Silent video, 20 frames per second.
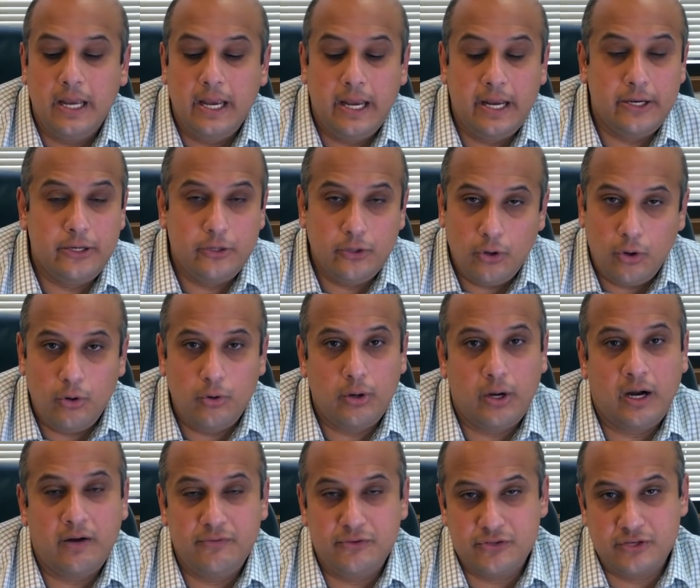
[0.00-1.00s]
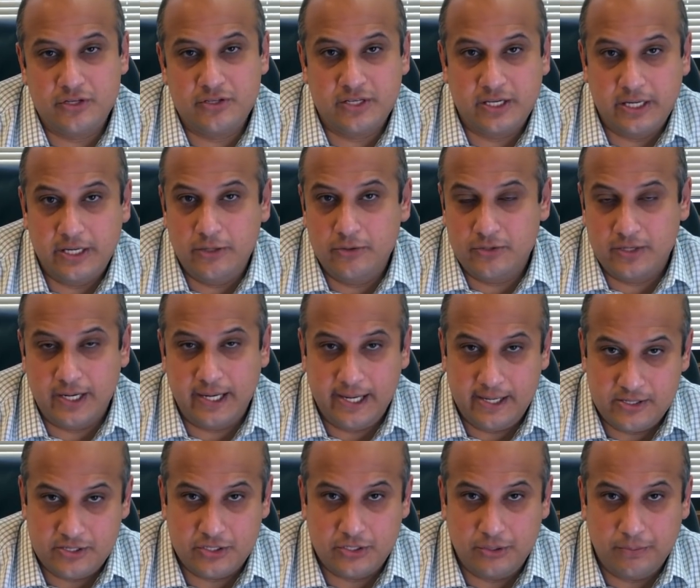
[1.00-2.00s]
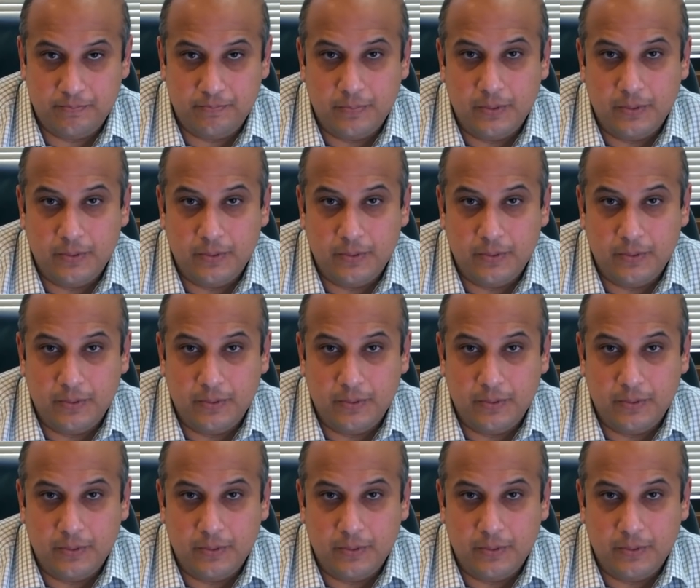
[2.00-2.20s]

and no officer is going to use it against you.